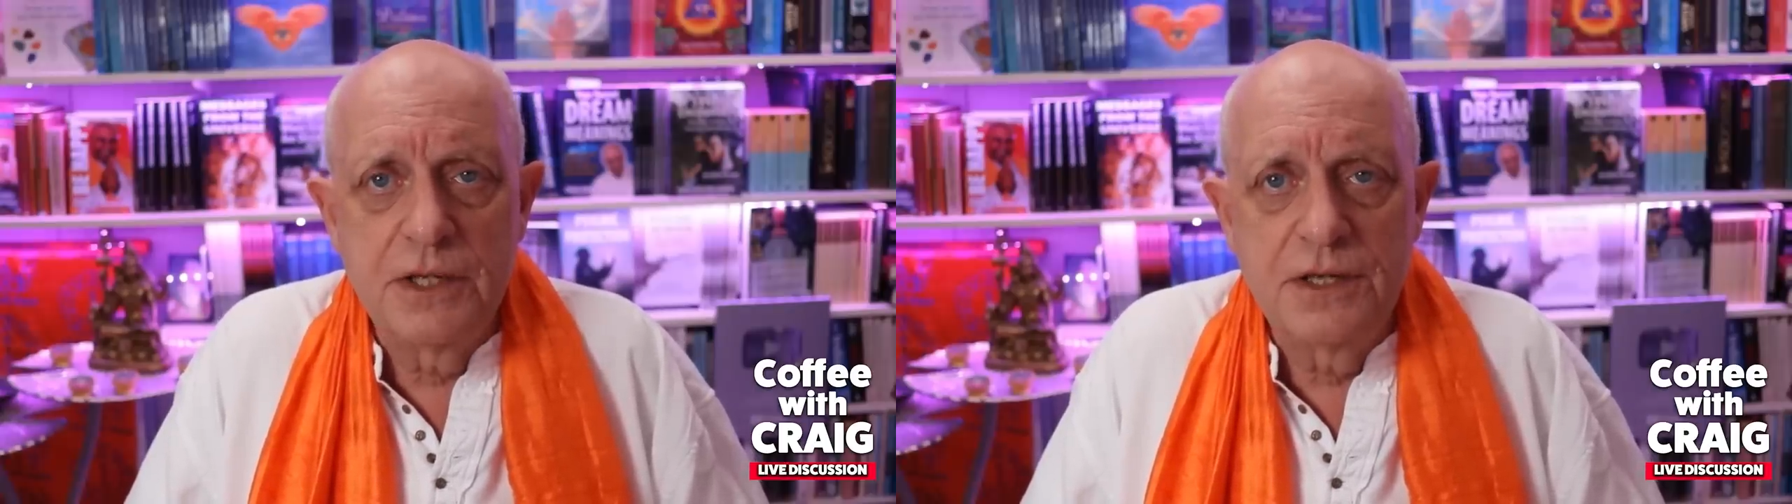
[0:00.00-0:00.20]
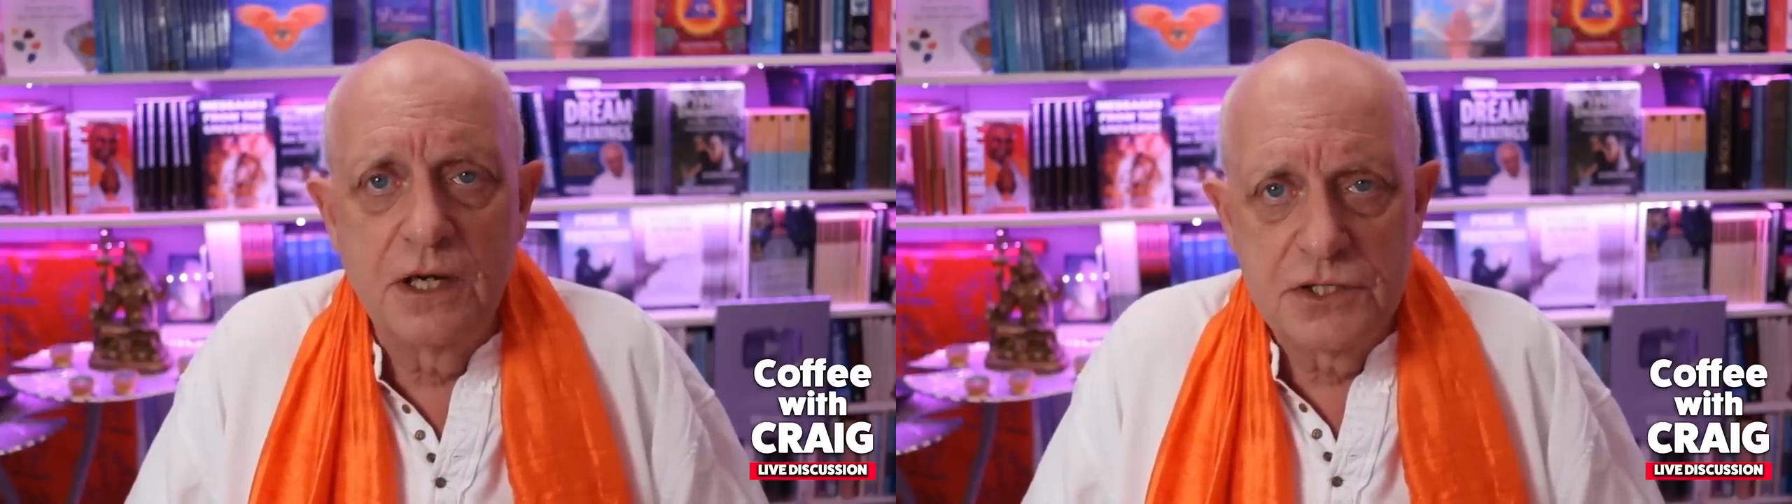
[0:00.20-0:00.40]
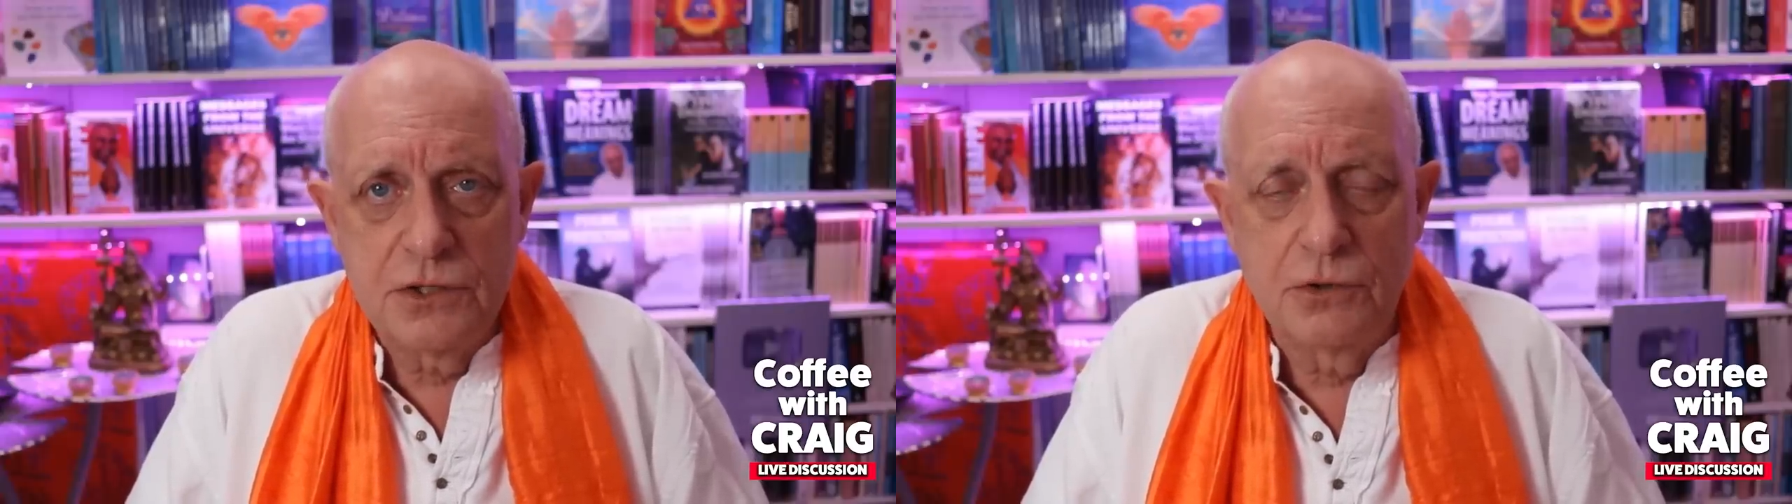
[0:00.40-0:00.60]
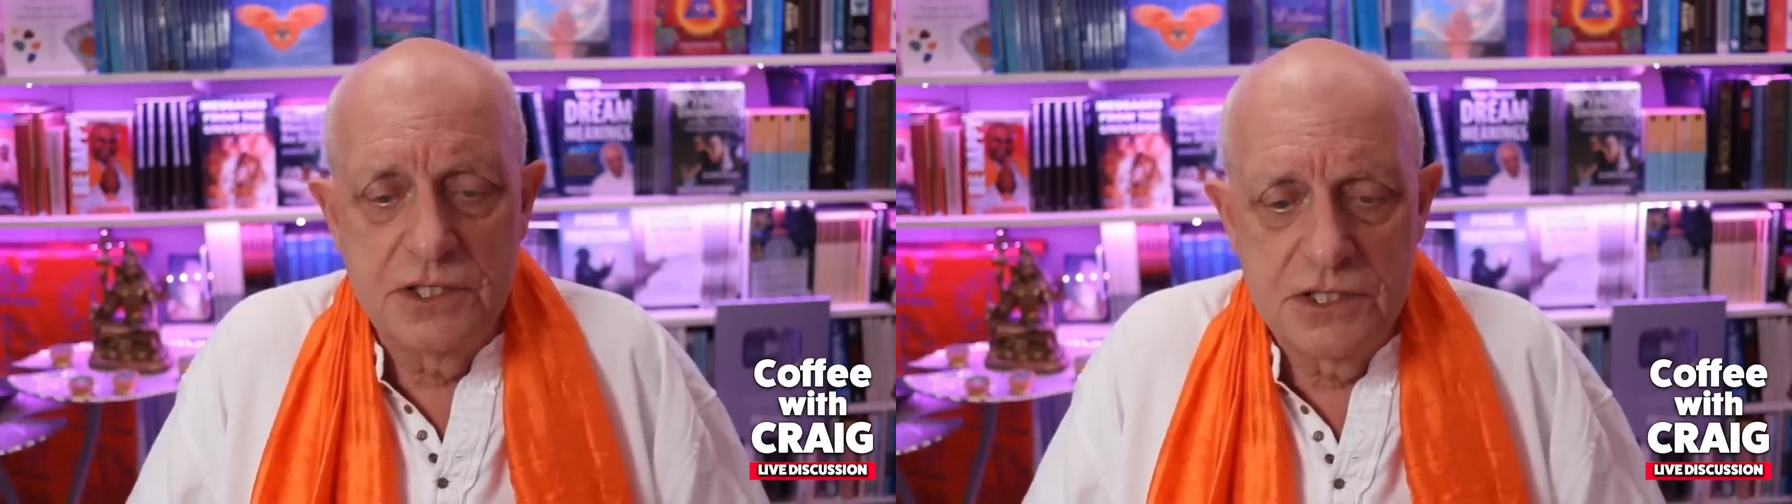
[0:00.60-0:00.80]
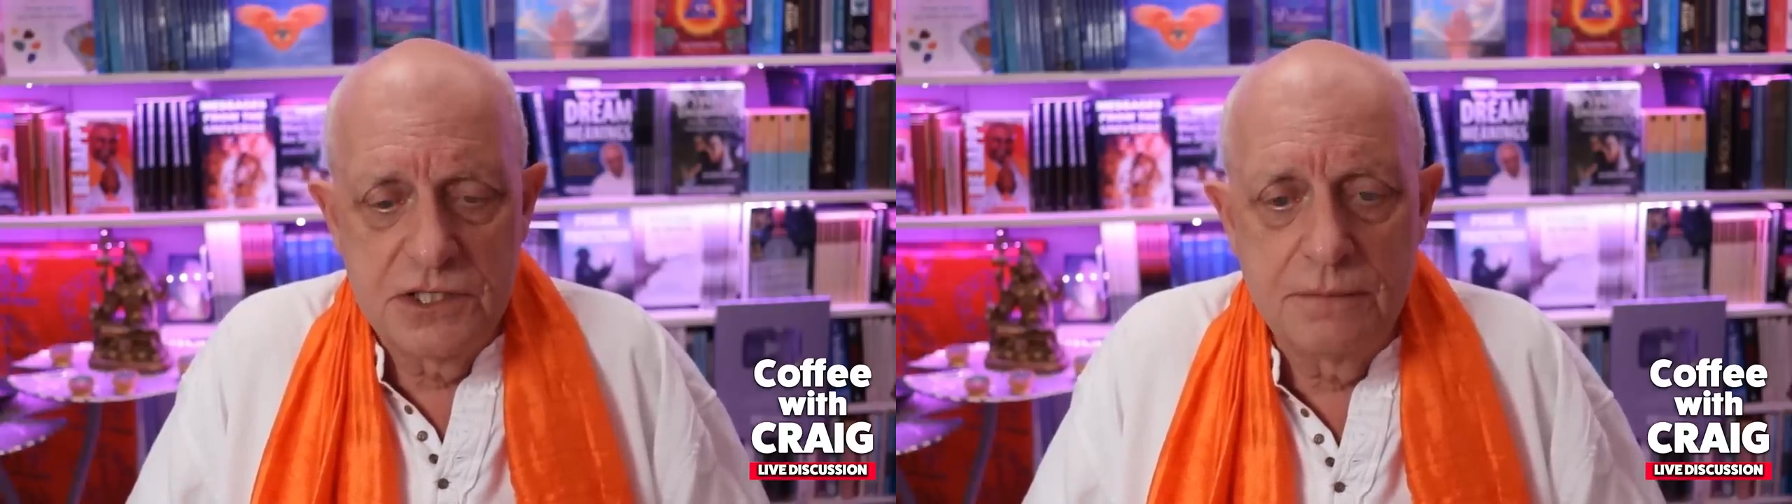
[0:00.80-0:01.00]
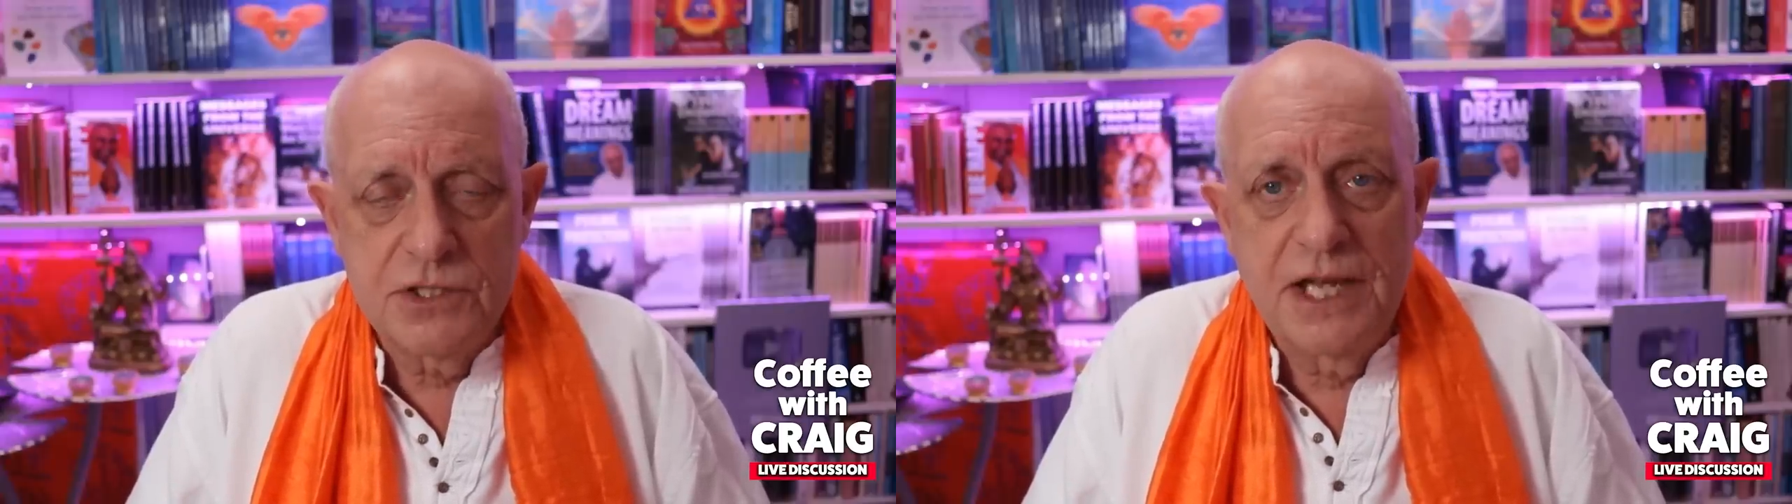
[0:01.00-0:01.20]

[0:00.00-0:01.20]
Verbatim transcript: in ice hockey teams.